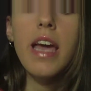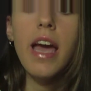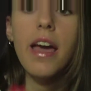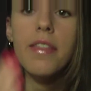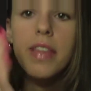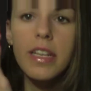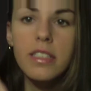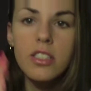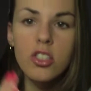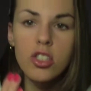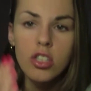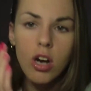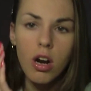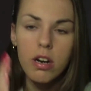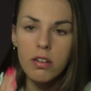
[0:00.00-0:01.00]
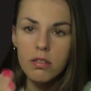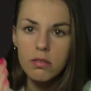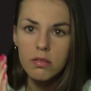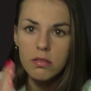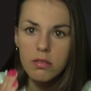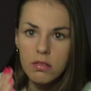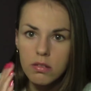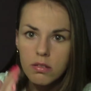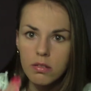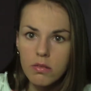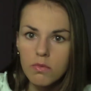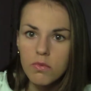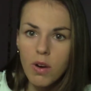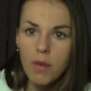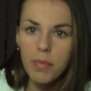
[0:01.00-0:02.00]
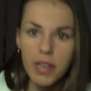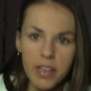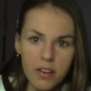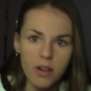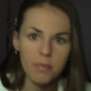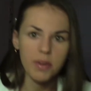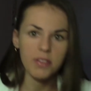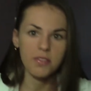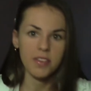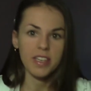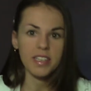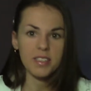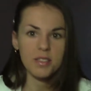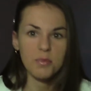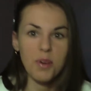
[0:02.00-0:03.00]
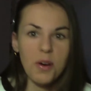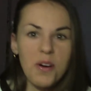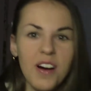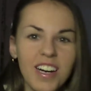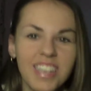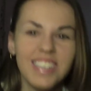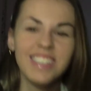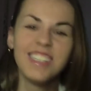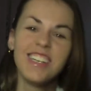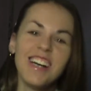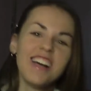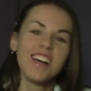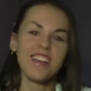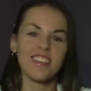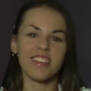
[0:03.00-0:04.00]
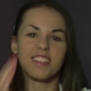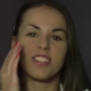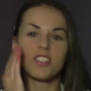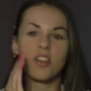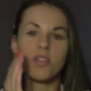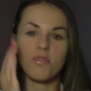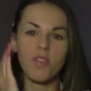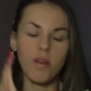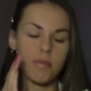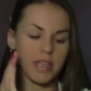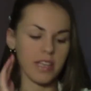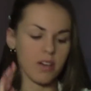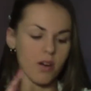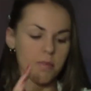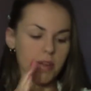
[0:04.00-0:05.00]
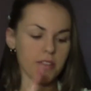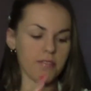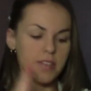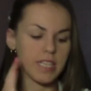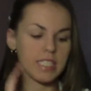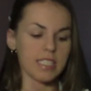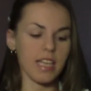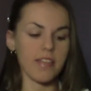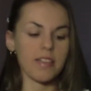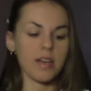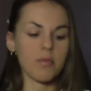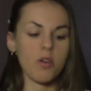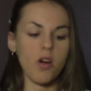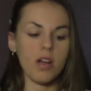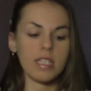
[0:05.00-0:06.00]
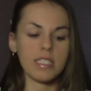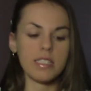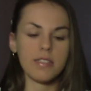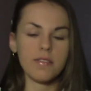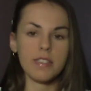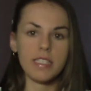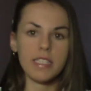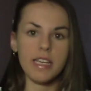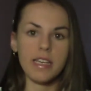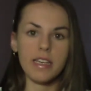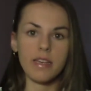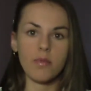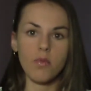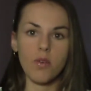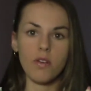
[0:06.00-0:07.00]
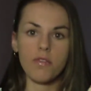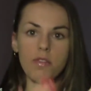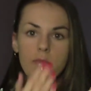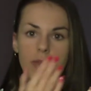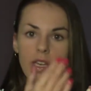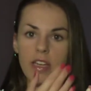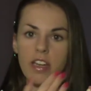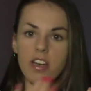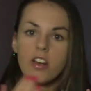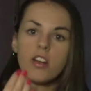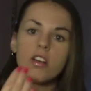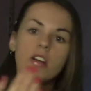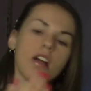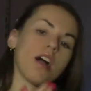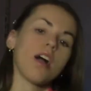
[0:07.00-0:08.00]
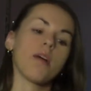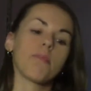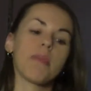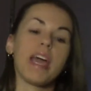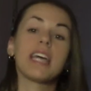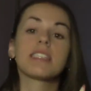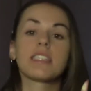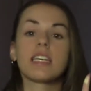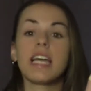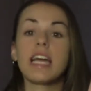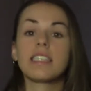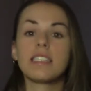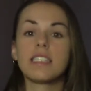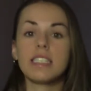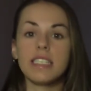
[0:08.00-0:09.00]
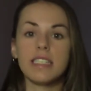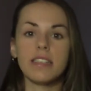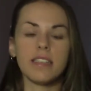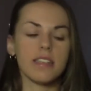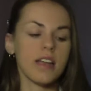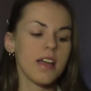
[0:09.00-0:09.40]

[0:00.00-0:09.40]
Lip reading: and then start rubbing it on my face. Well, then start rubbing it on my face, and then I'm constantly taking more from here as needed,